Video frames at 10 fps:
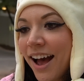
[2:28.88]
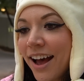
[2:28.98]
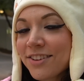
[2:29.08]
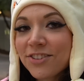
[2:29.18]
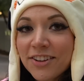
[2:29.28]

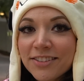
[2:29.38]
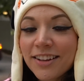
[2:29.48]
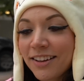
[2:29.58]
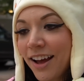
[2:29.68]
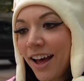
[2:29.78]
I just
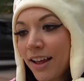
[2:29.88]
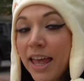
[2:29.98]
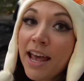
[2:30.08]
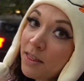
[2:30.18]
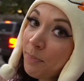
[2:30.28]
got,
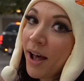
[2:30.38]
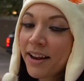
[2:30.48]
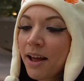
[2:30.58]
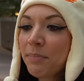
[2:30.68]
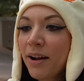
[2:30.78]
and the
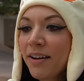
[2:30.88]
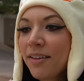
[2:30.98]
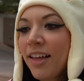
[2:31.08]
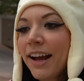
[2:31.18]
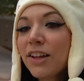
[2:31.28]
pine-nut berry,
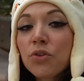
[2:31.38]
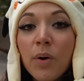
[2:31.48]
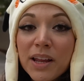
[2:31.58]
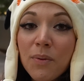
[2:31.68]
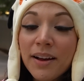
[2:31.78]
I got
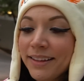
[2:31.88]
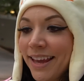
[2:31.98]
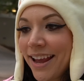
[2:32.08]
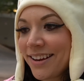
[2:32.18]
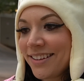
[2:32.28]
21
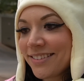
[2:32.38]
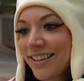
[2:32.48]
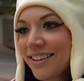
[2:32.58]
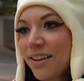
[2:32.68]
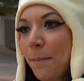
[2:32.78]
candies.
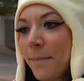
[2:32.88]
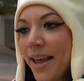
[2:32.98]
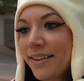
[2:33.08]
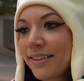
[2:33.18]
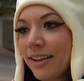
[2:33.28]
That's
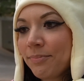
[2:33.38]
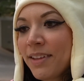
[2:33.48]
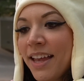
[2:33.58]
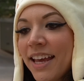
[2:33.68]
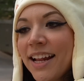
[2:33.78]
amazing.
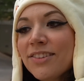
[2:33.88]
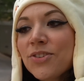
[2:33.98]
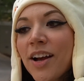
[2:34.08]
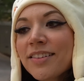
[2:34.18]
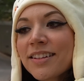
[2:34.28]
And as
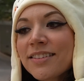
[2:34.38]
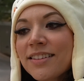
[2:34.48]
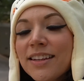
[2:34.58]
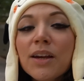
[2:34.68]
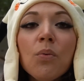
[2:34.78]
you guys can
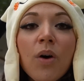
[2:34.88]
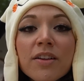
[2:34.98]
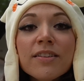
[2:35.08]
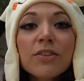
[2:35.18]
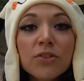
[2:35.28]
see, it
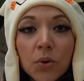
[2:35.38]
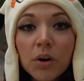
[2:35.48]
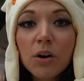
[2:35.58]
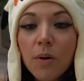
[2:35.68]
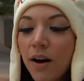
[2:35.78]
was a
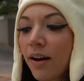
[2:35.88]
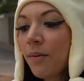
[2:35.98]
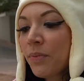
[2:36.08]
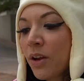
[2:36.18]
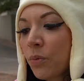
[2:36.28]
Zorua,
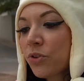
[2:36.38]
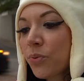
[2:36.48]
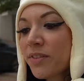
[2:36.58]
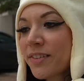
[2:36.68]
which was